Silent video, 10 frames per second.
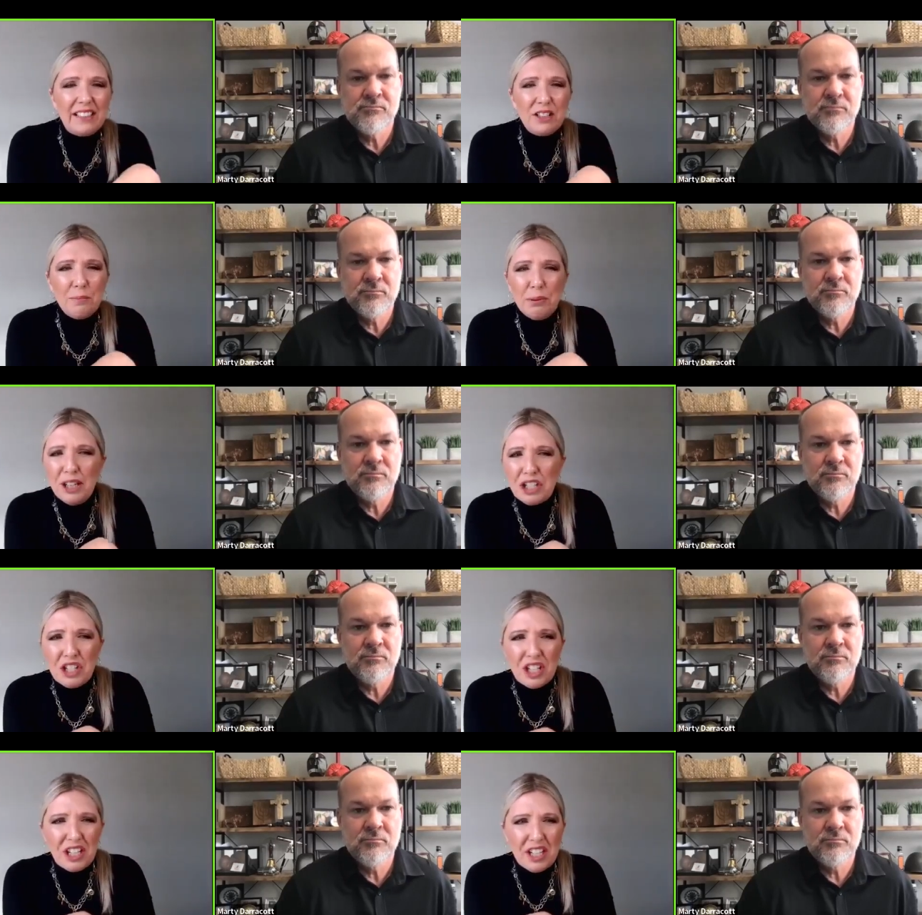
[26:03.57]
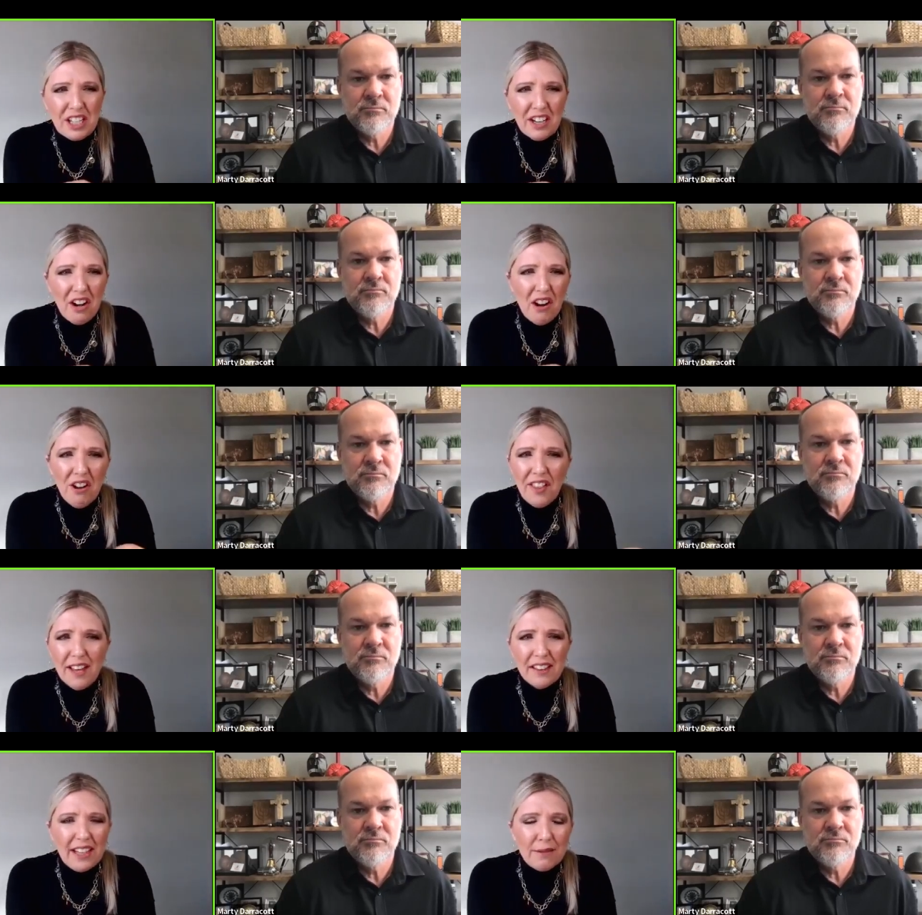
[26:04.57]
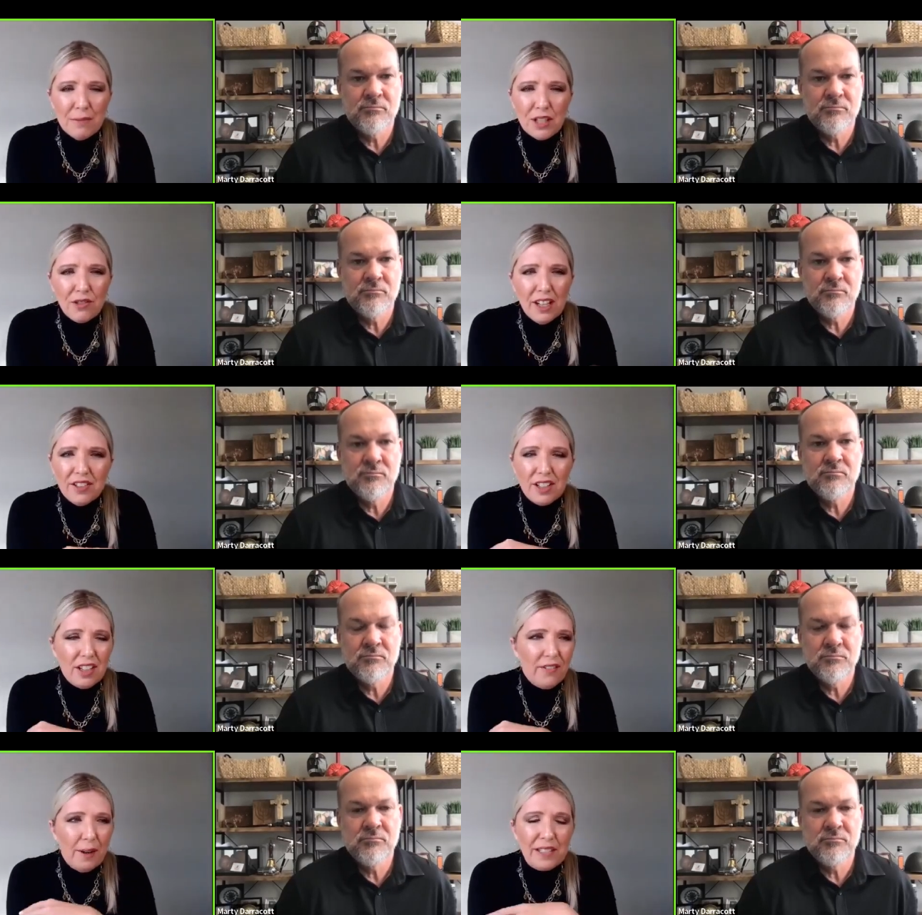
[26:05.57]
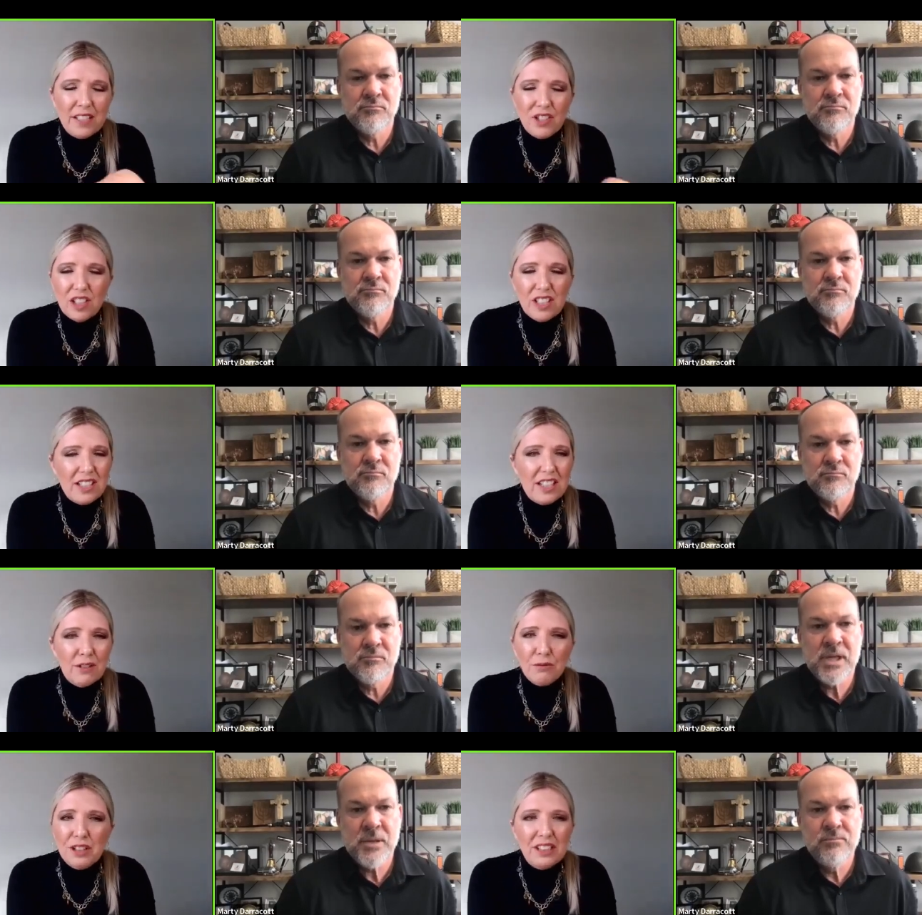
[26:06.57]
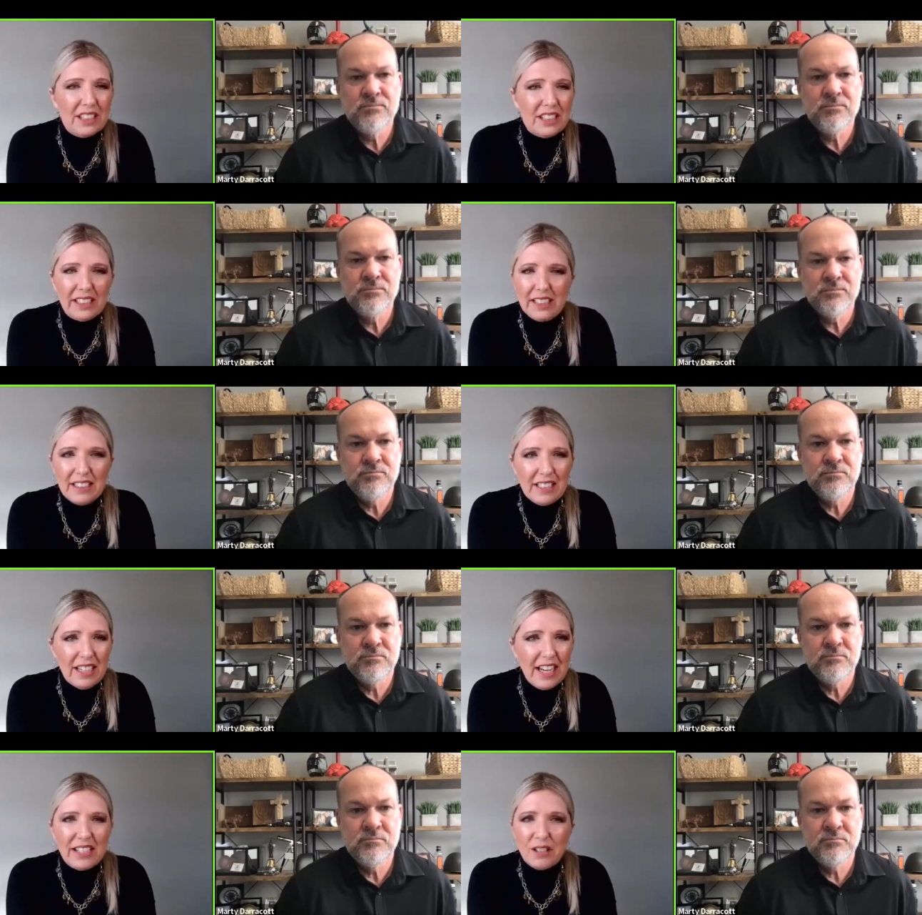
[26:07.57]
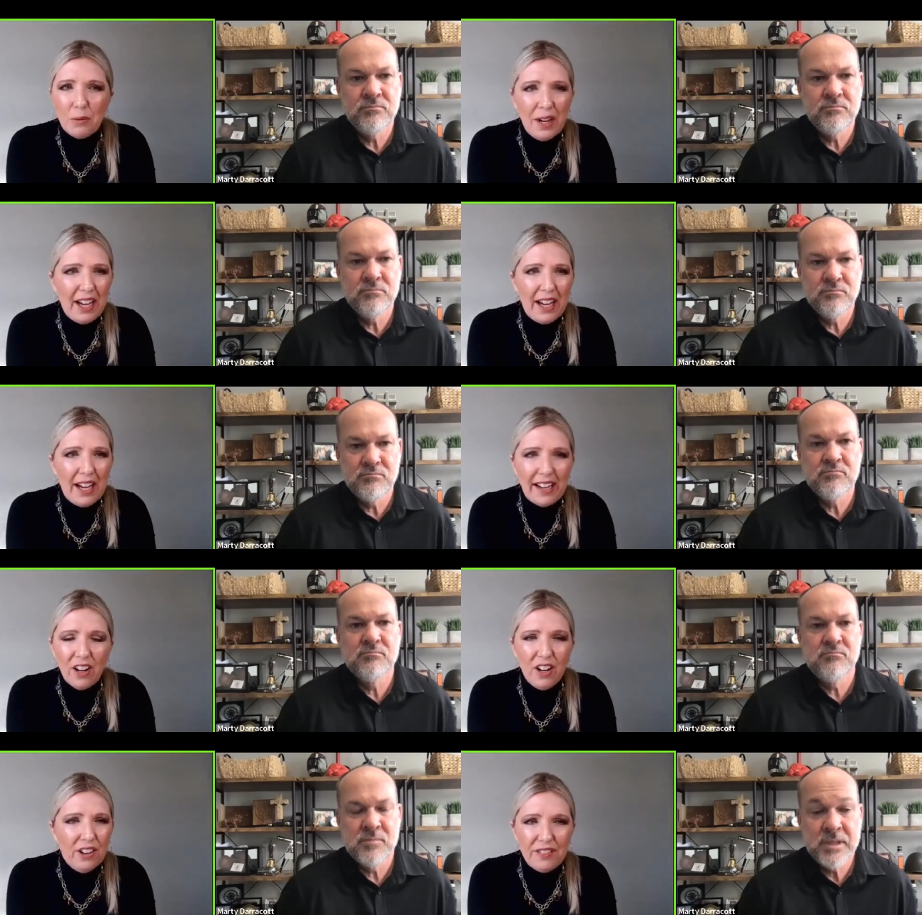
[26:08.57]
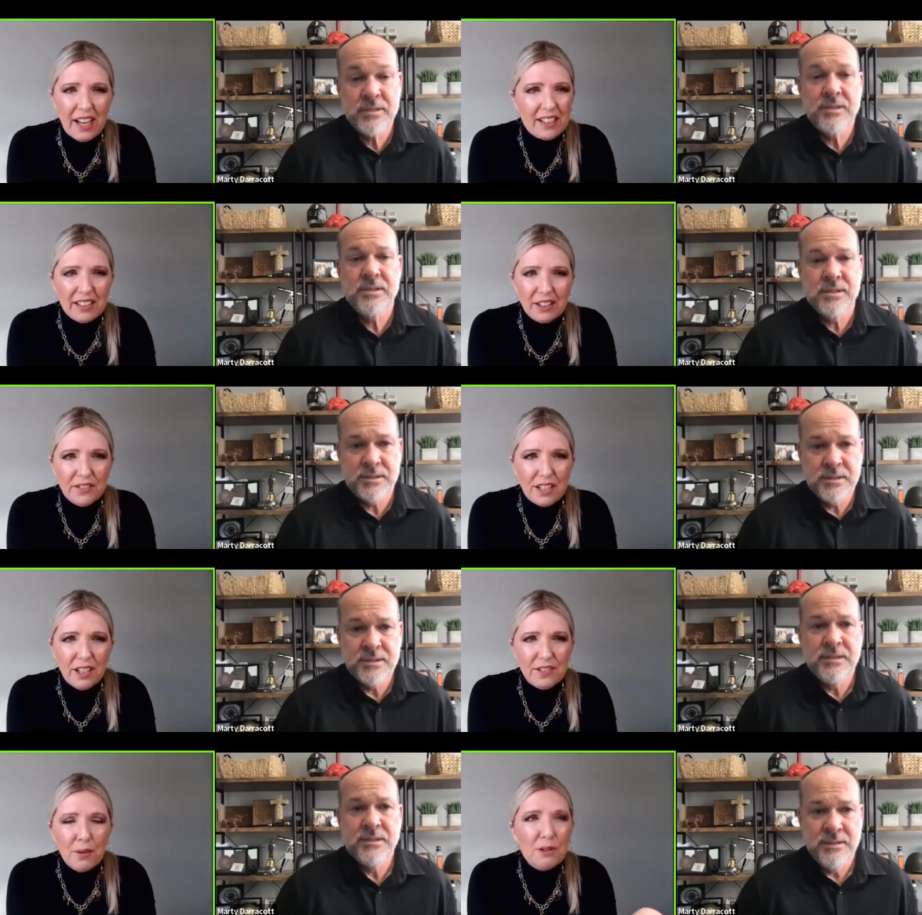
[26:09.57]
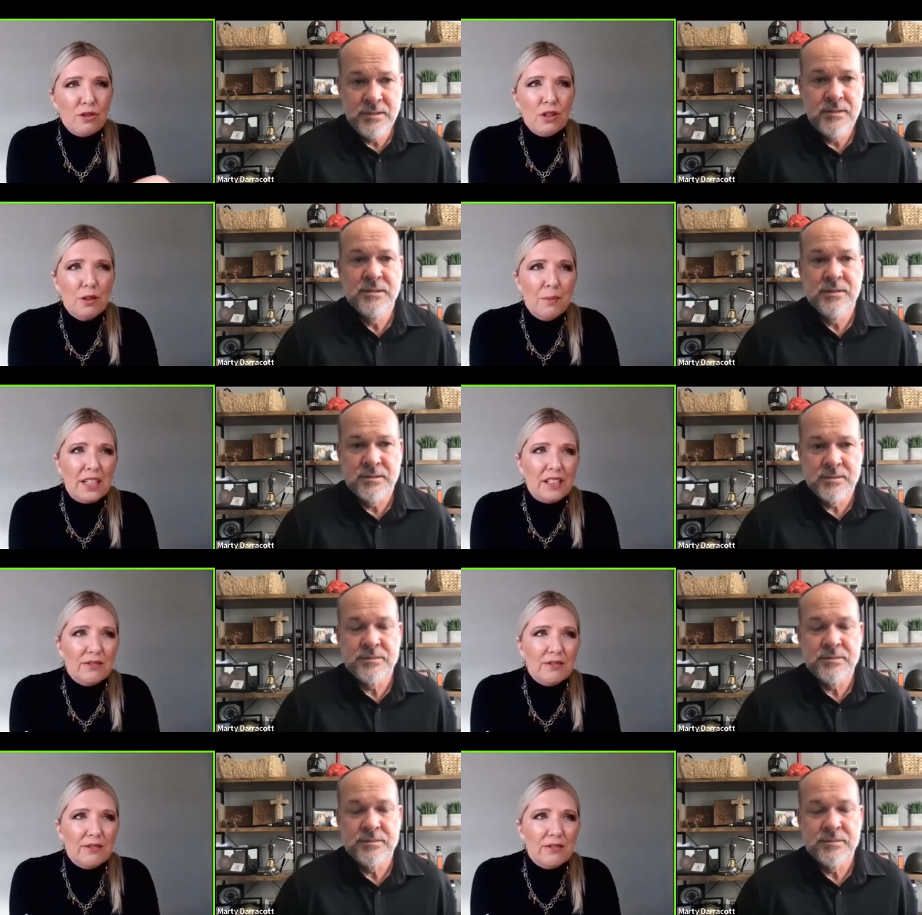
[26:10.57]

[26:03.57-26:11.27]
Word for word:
Speaker 1: and depression and all that like mental health stuff. I mean, it just, it really takes away all of that kind of stuff. So, I mean, there's so many